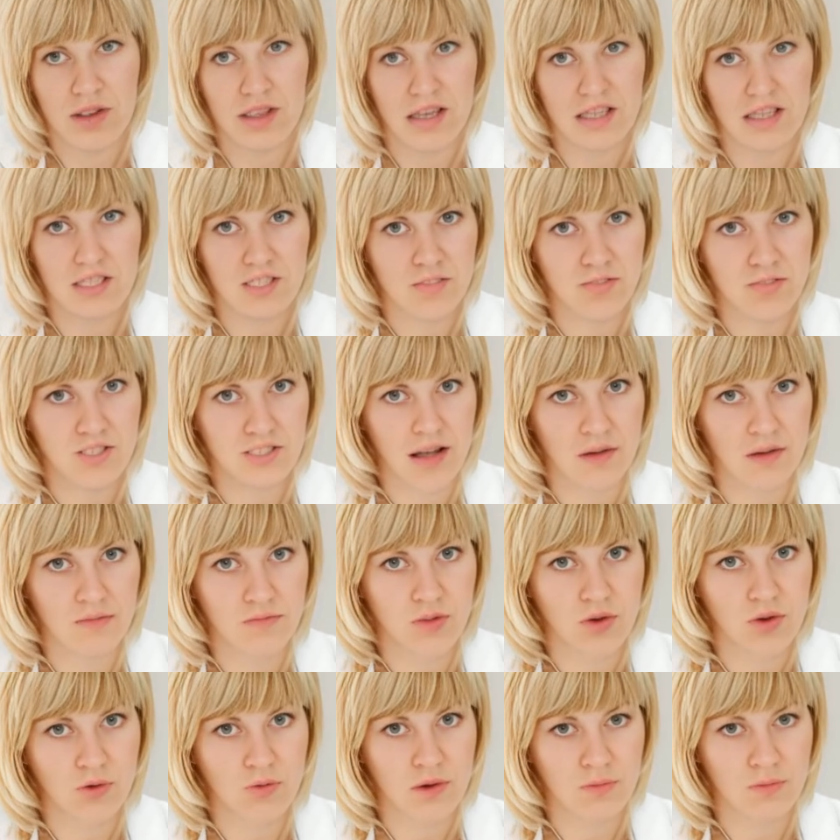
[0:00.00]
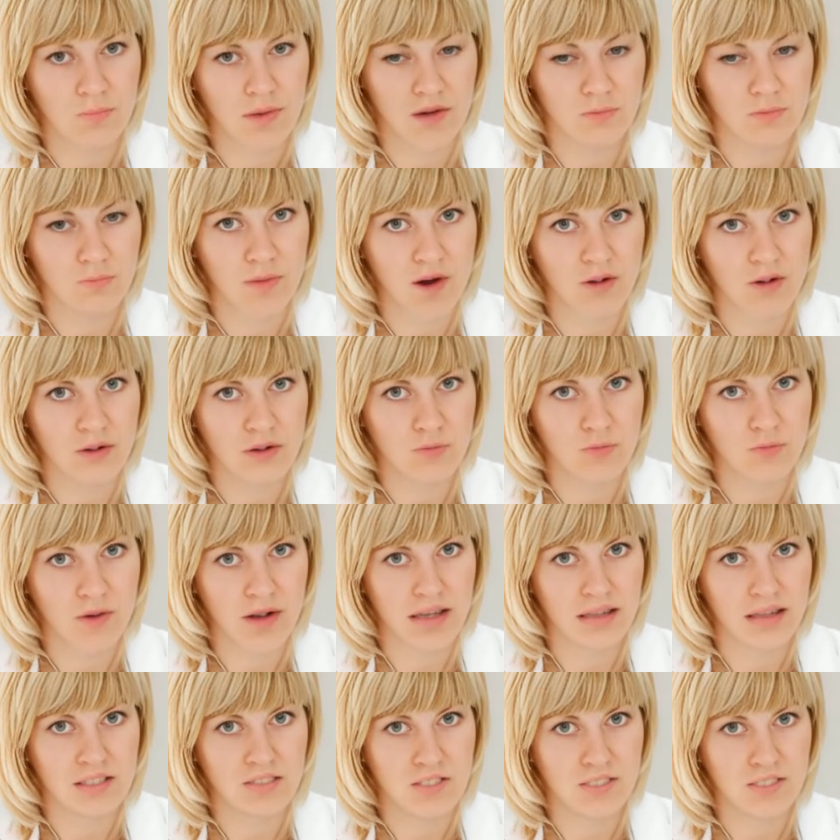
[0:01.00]
have lower metabolic rates
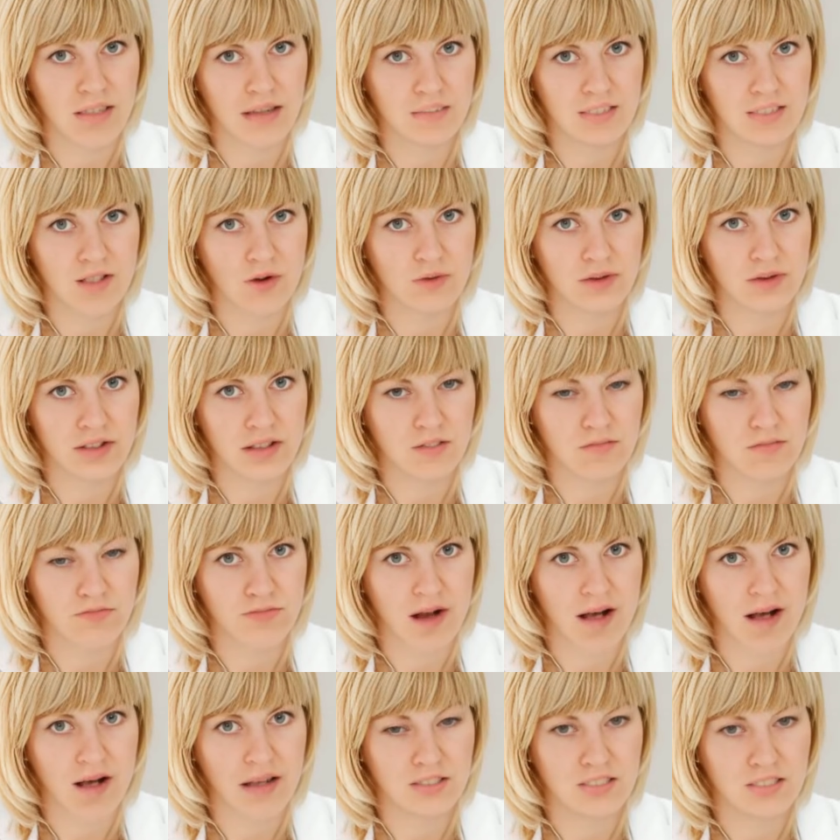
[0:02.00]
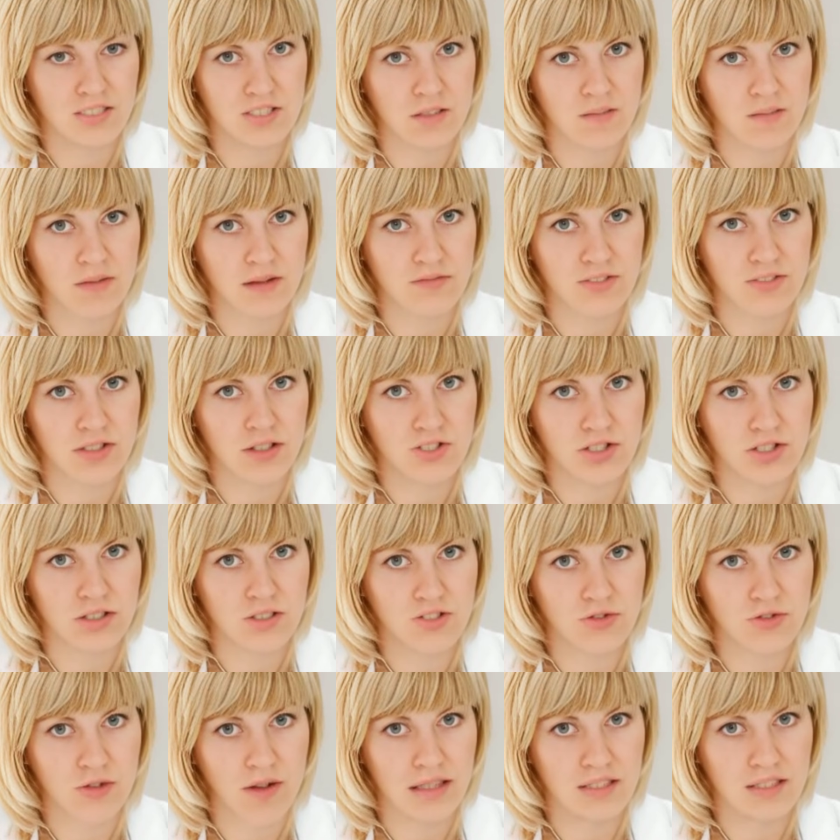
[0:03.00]
and don't need fast, efficient
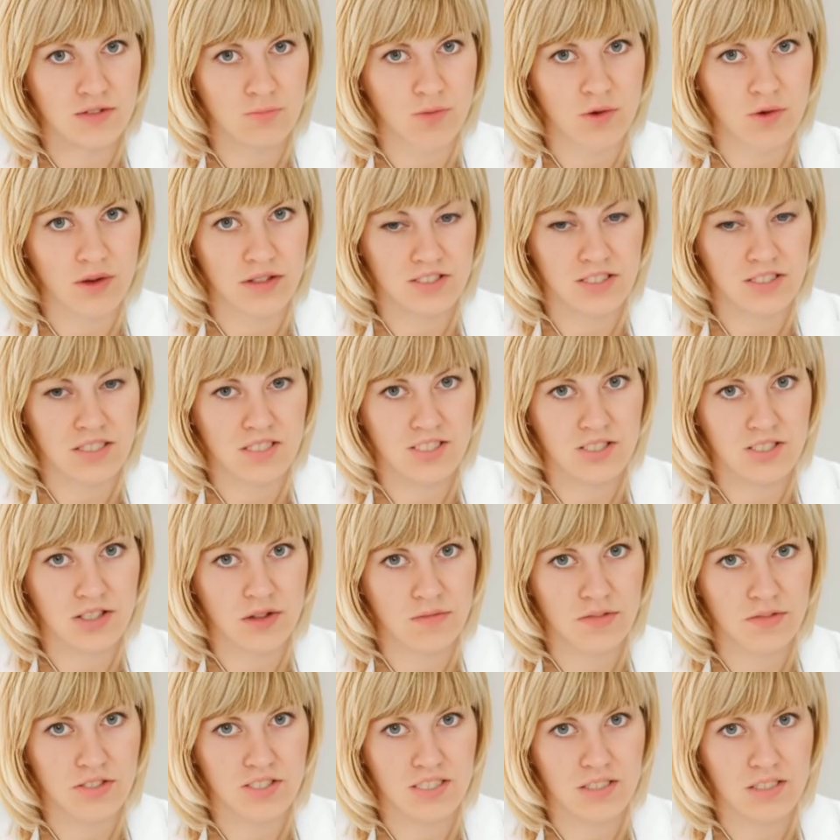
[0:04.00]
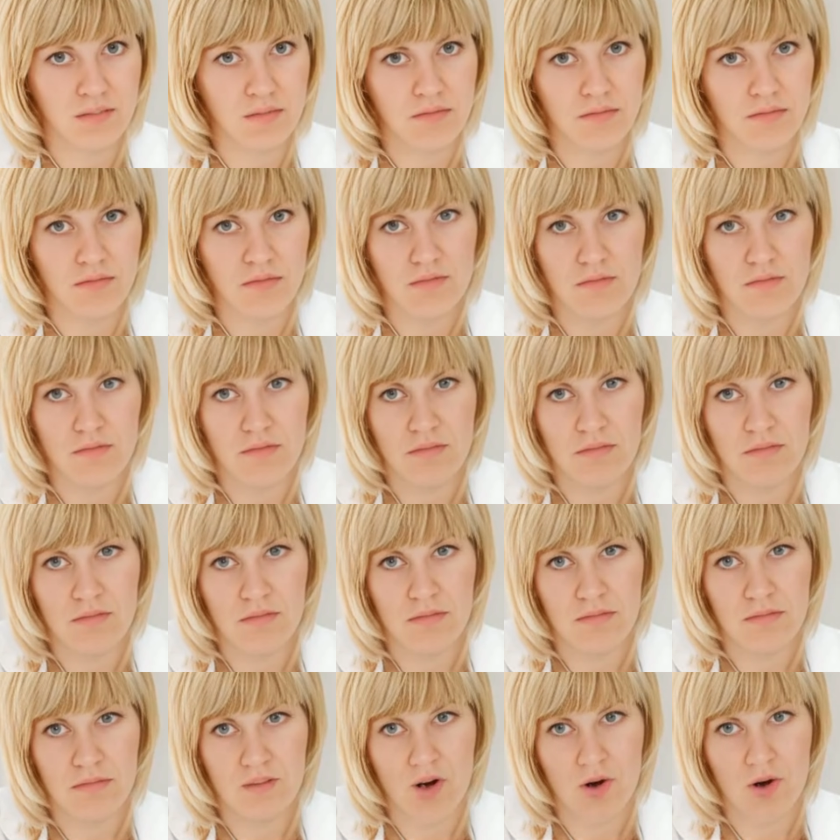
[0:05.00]
transport systems.
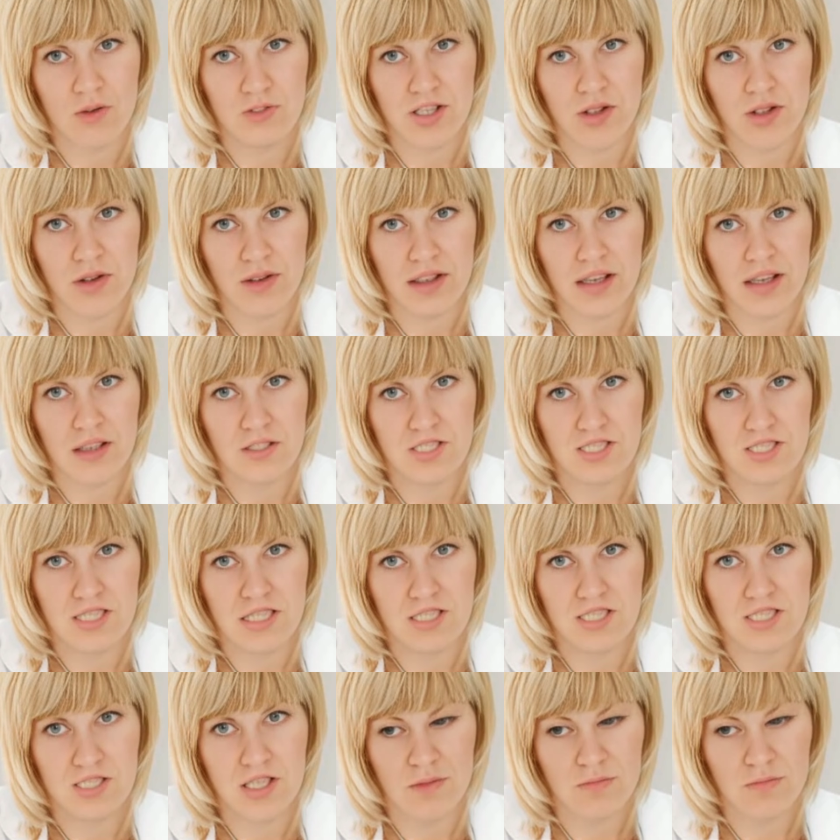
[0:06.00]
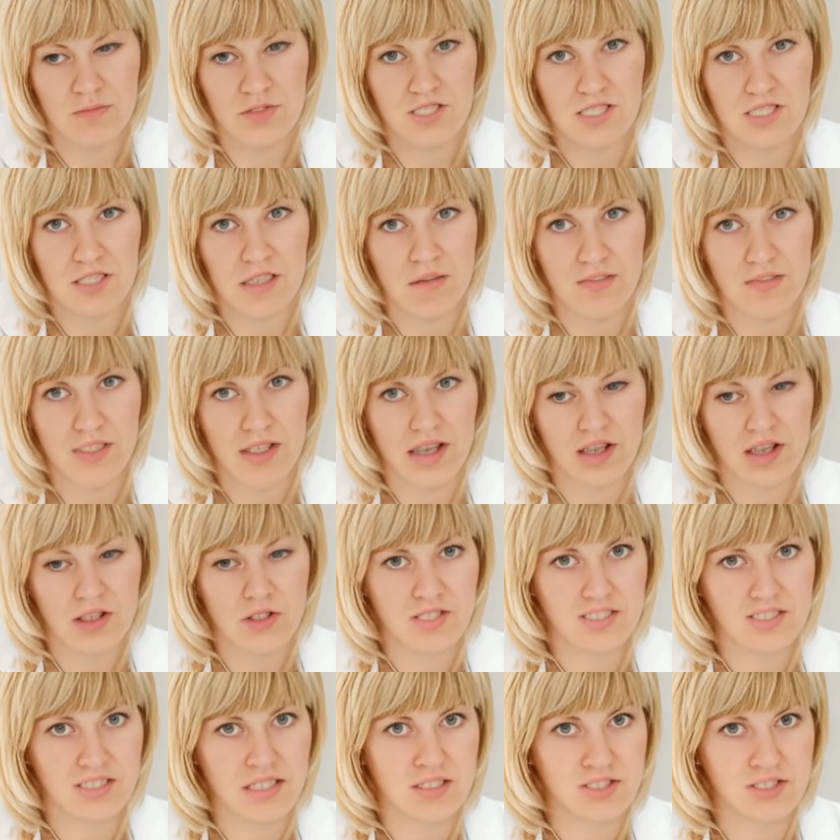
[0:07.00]
Alternative systems. They use
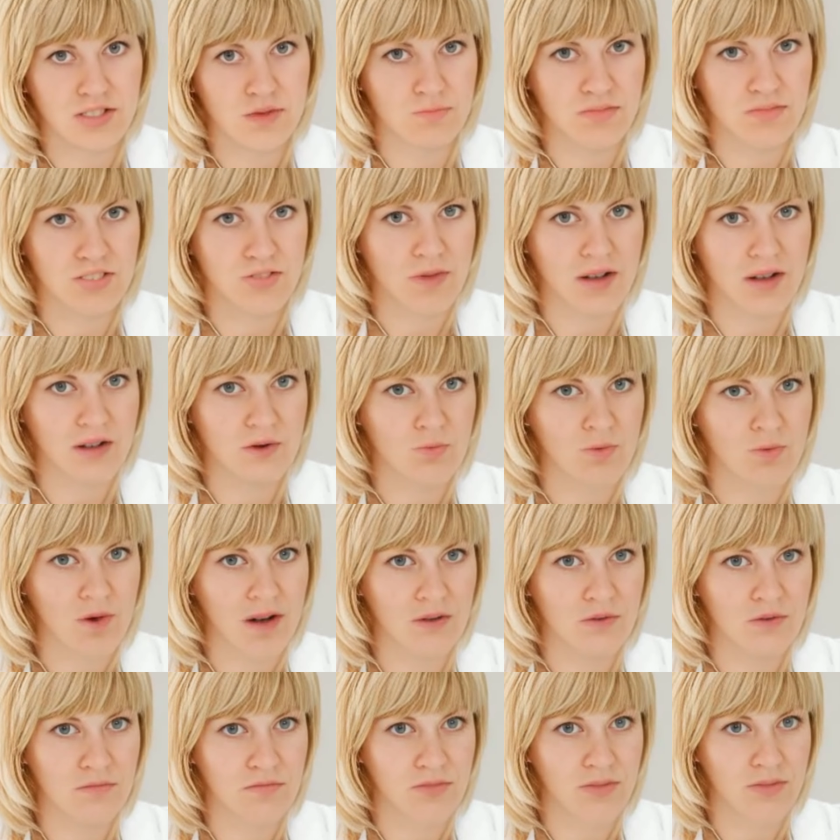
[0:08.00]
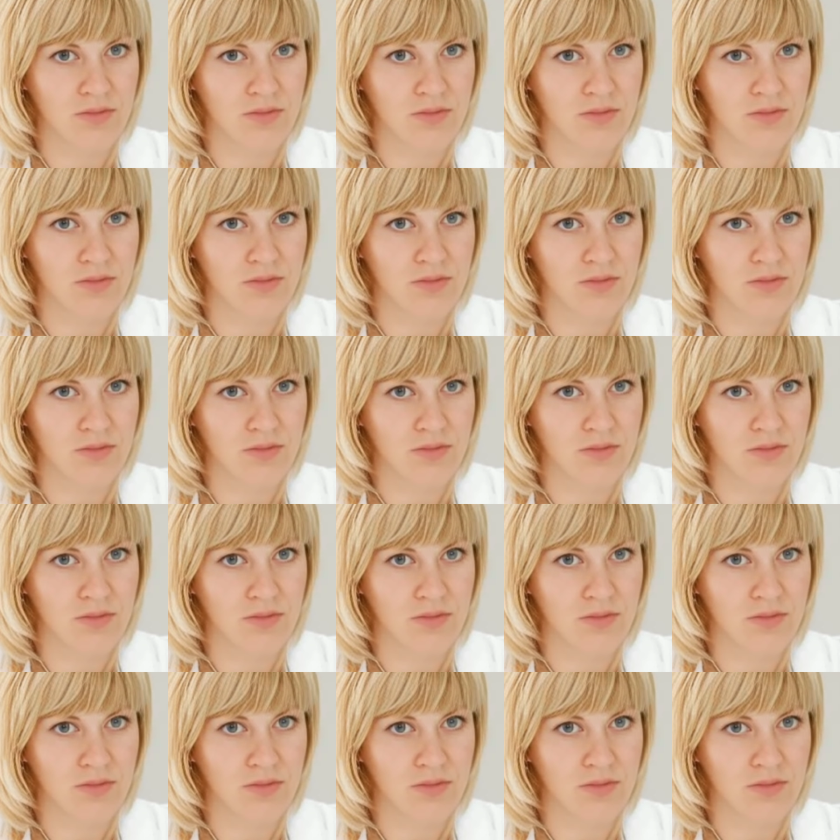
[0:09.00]
systems like water flow,